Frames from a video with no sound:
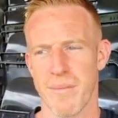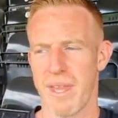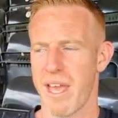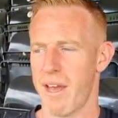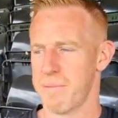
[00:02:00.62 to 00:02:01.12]

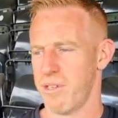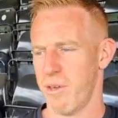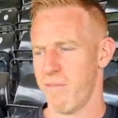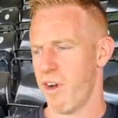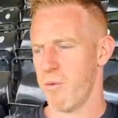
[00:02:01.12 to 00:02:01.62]
Yeah,
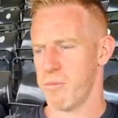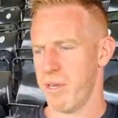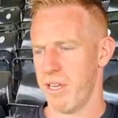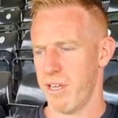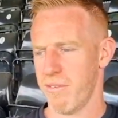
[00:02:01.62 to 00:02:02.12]
absolutely. I've always
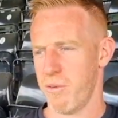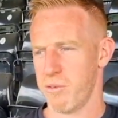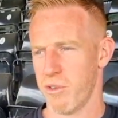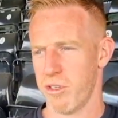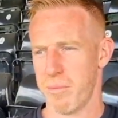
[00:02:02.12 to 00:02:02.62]
been, I've always
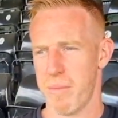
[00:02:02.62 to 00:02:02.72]
tried to be a